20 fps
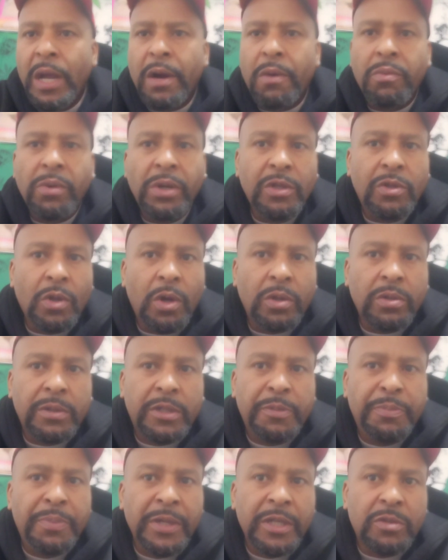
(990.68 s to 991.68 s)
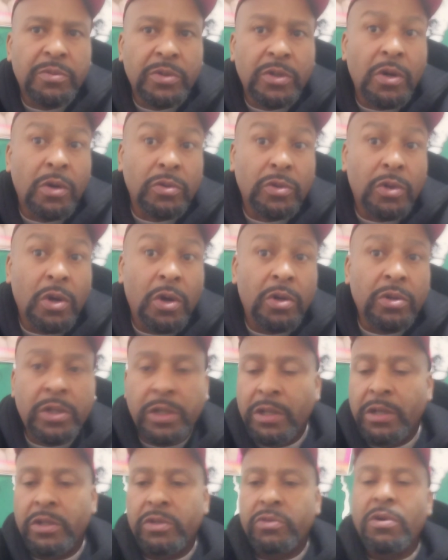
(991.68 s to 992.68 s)
I really thought Spence was gonna dog
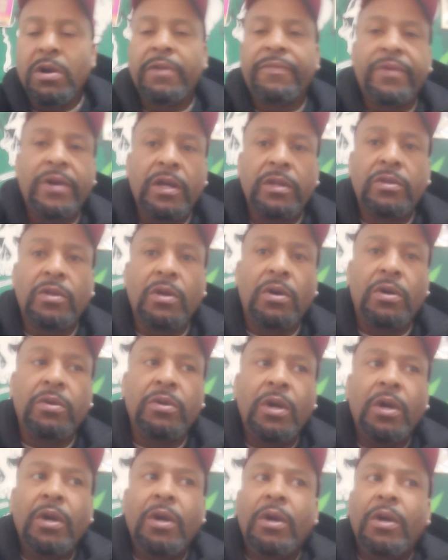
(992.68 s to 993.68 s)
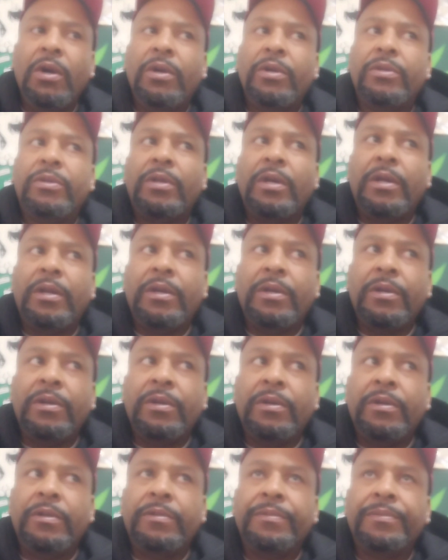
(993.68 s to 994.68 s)
Terrence Crawford. I thought that
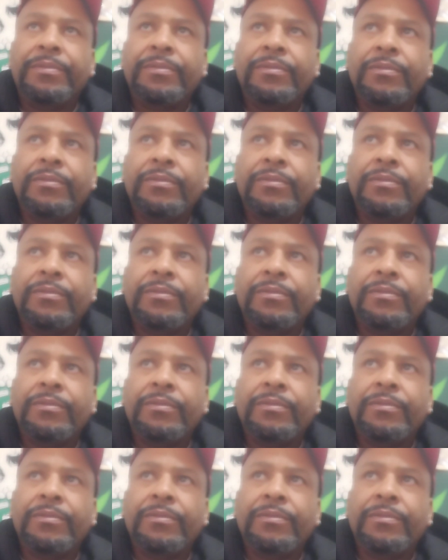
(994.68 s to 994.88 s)
uh